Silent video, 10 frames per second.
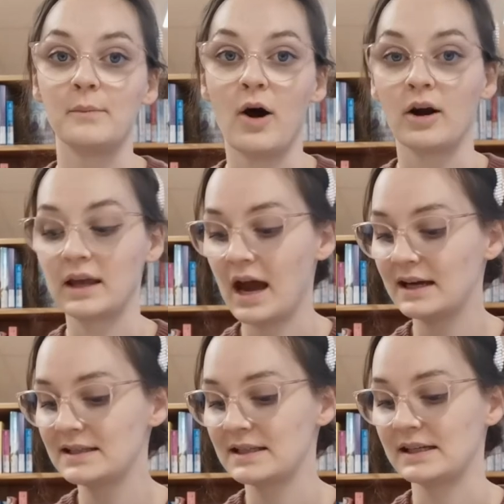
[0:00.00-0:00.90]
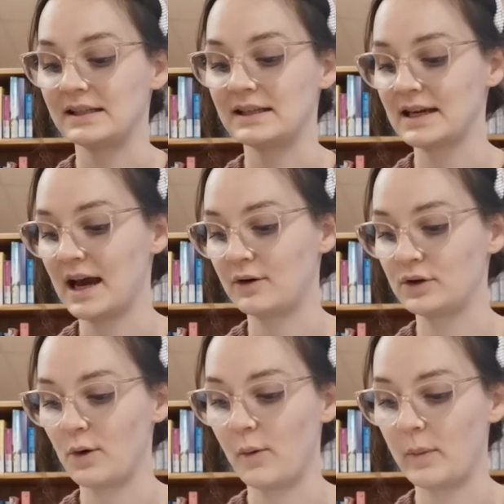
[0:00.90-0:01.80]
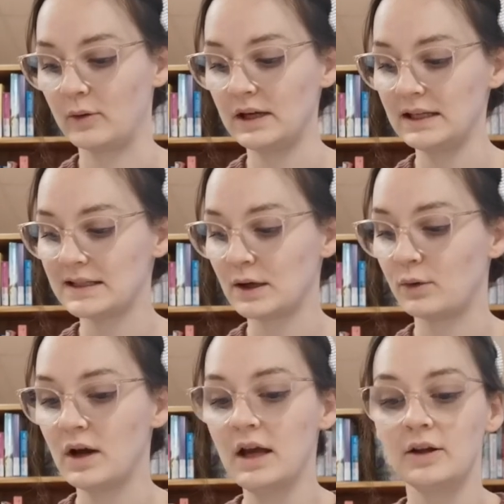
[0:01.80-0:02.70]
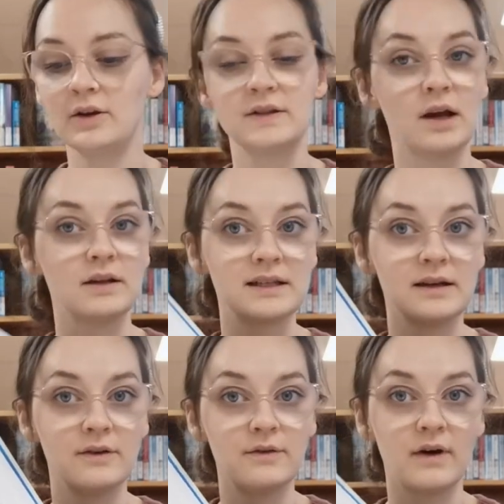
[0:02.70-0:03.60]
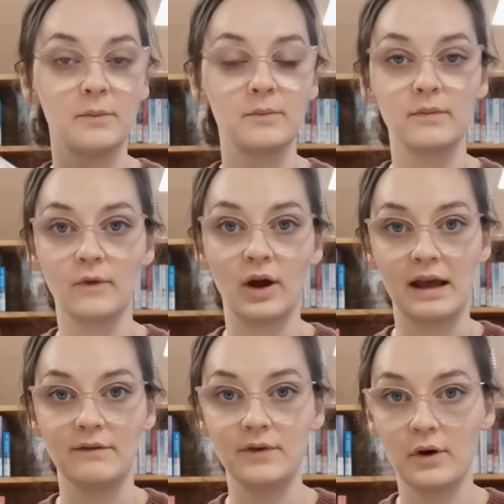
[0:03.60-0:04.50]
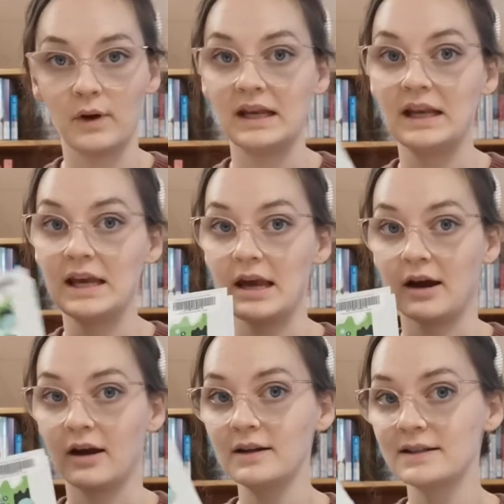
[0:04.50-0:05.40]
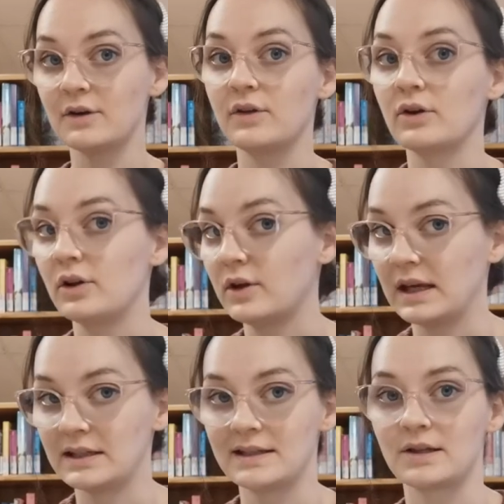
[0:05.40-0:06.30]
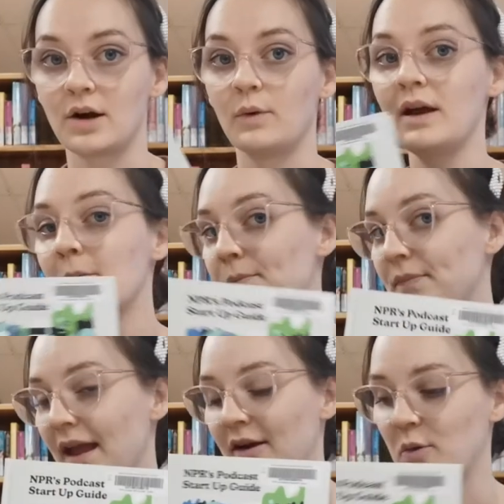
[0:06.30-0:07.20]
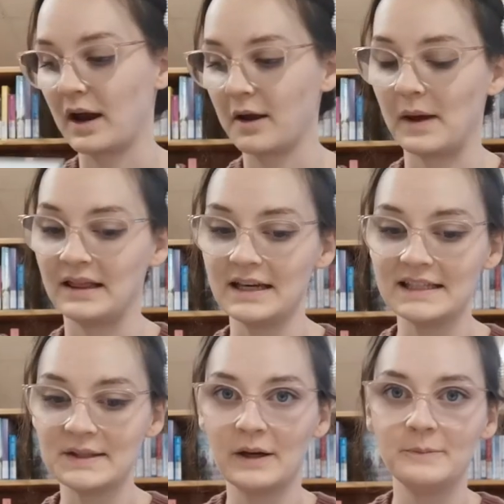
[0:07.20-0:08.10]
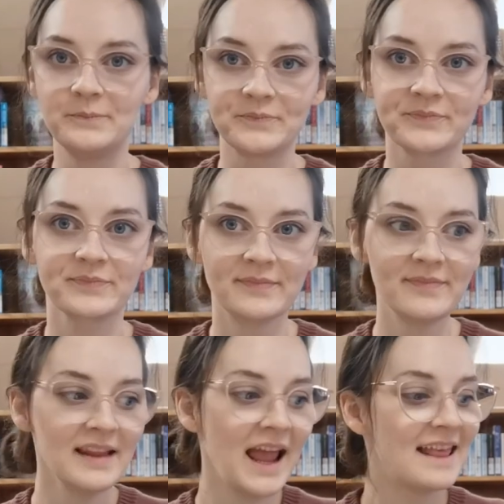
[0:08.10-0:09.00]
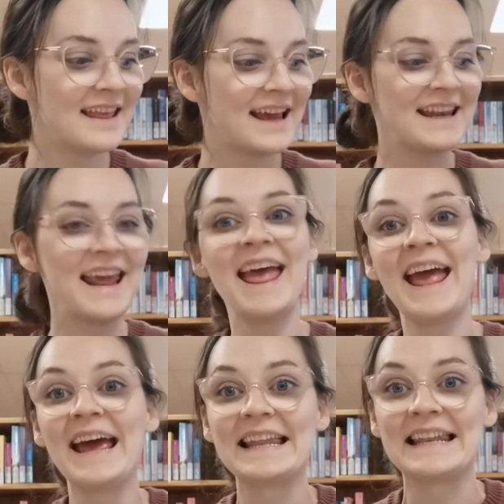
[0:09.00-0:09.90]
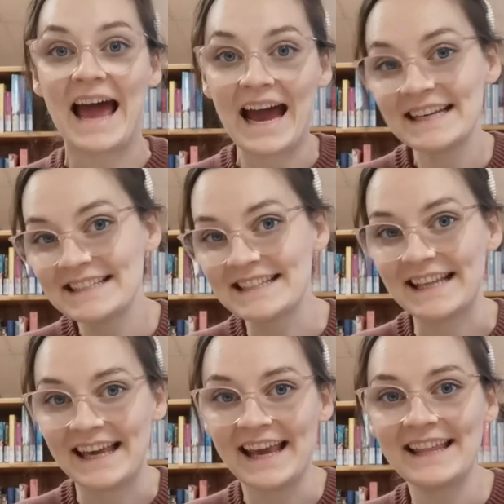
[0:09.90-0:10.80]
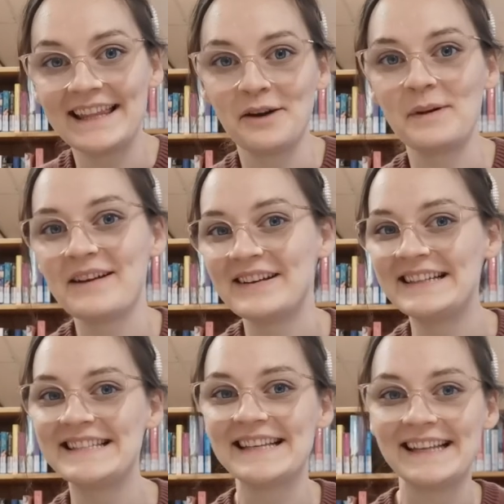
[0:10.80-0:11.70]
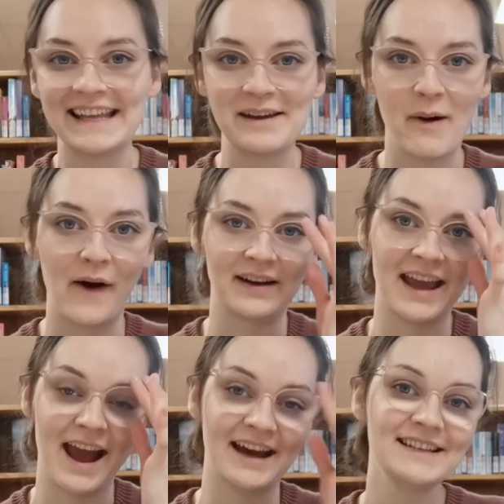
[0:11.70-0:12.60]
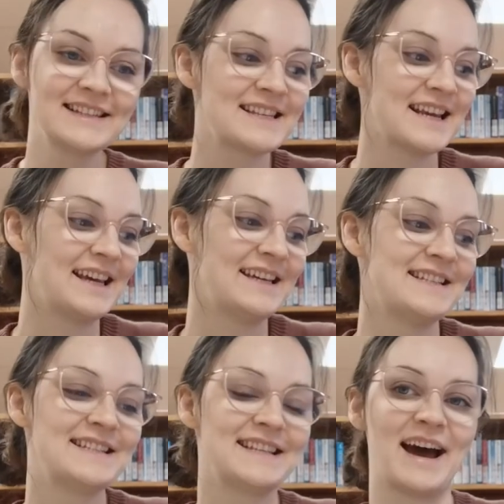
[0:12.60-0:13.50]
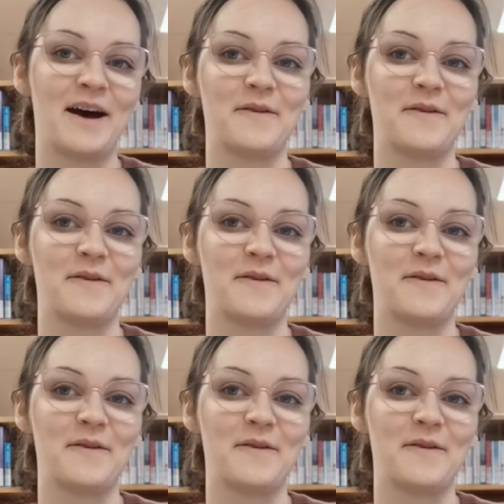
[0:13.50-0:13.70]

podcast and how to go about it. So there's lots of great info in here. So if you're looking to start one up, I'd recommend this one. And then lastly, a little bit of a silly podcast is